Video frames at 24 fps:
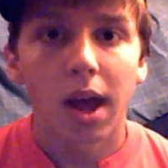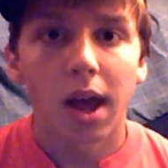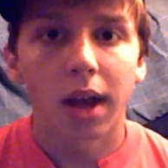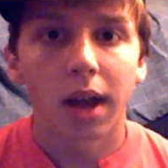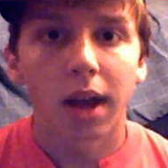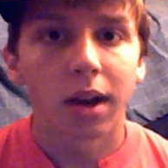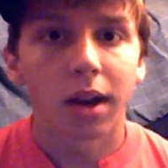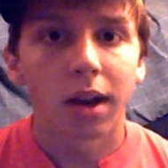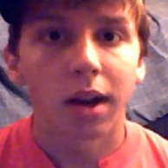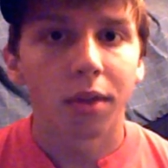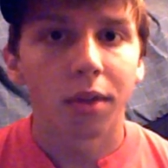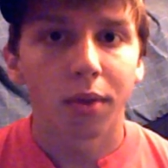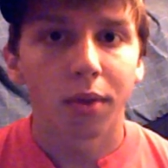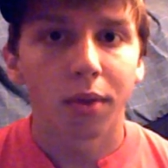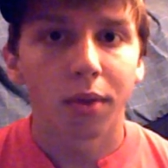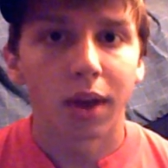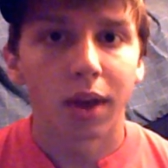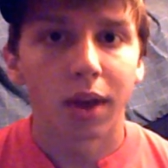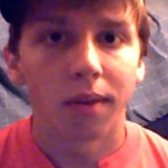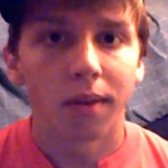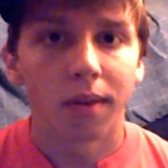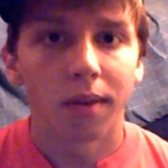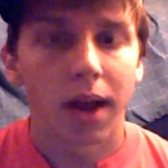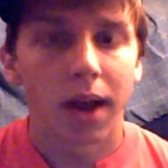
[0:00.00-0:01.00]
and another
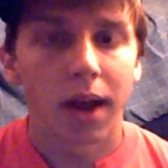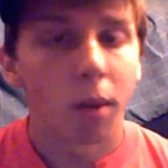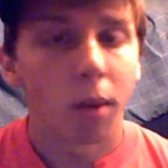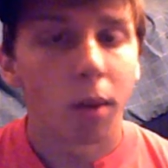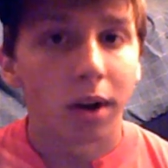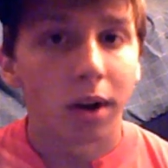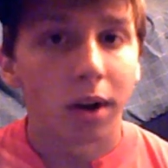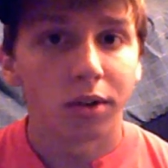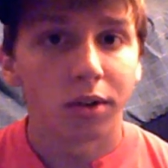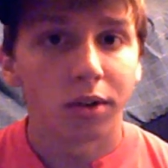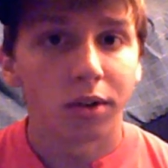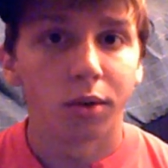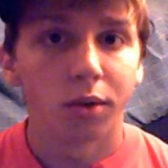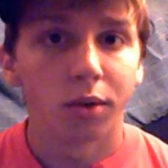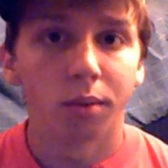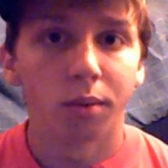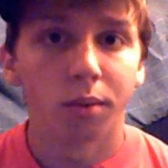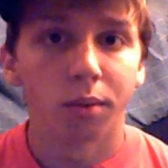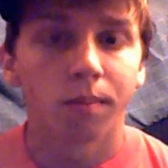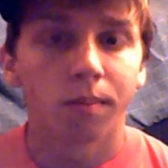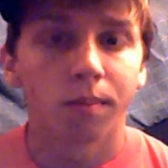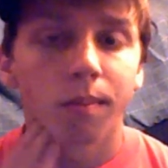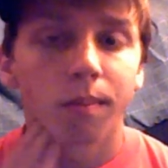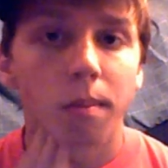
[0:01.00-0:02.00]
thing that I wanted to
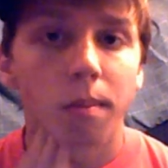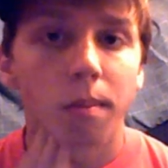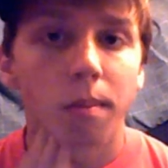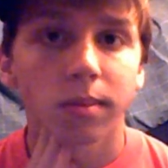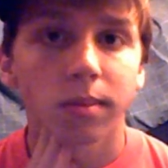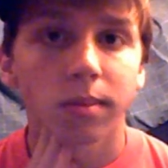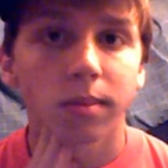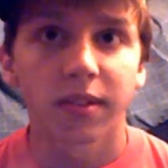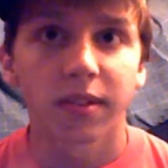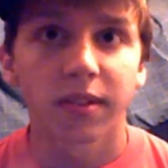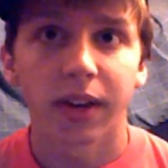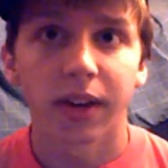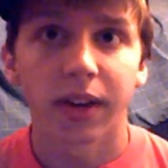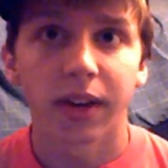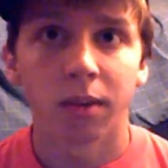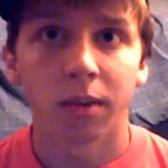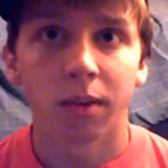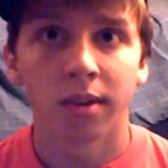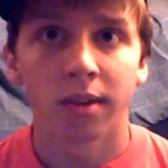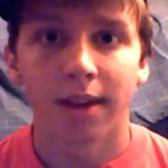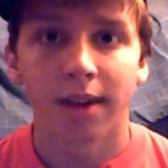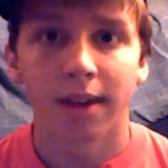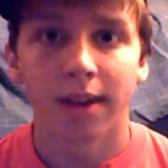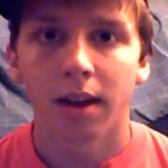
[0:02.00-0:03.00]
say
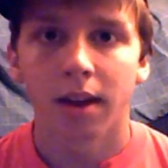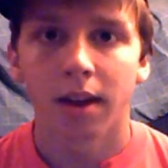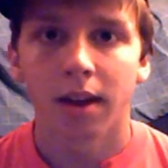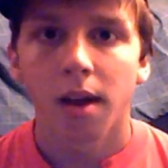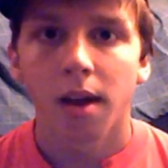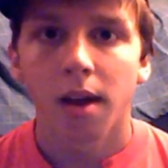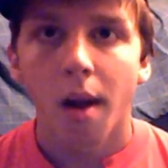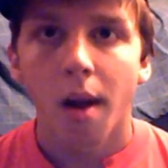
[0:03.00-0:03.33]
was that